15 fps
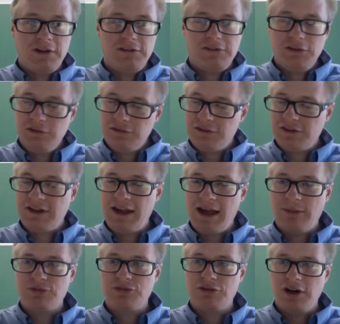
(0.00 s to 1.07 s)
is used to
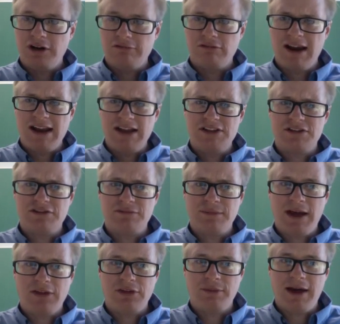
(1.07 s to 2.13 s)
capture a range of
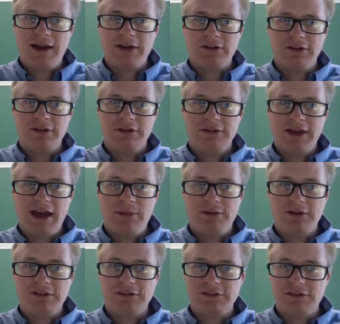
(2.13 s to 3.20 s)
mathematical
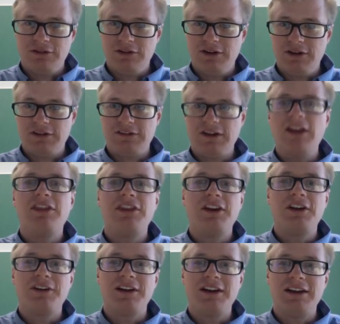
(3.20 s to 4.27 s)
topics, including set
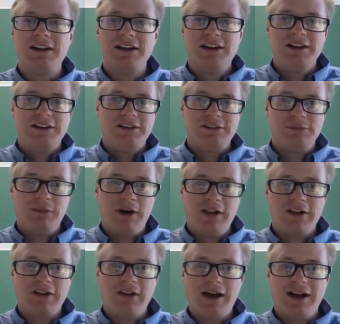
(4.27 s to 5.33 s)
theory,
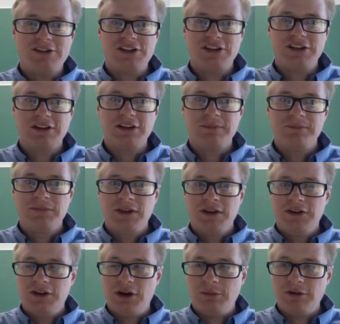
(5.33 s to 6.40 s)
symbolic logic,
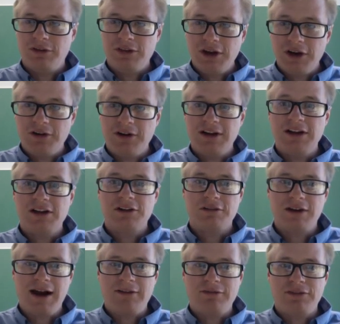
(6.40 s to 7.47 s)
number theory,
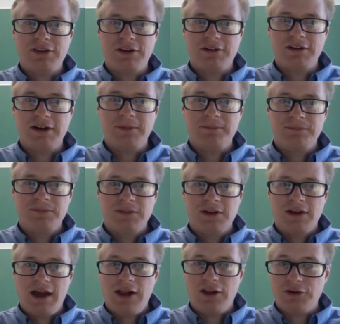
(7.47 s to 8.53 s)
graph theory,
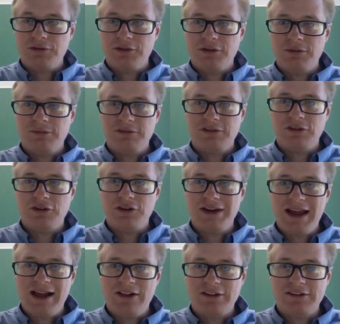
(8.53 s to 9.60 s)
algorithms and their
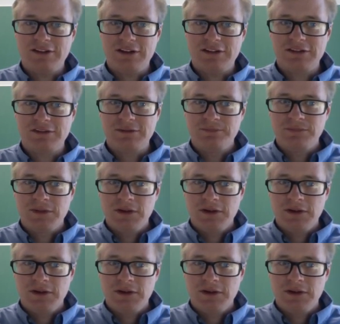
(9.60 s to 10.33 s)
analysis,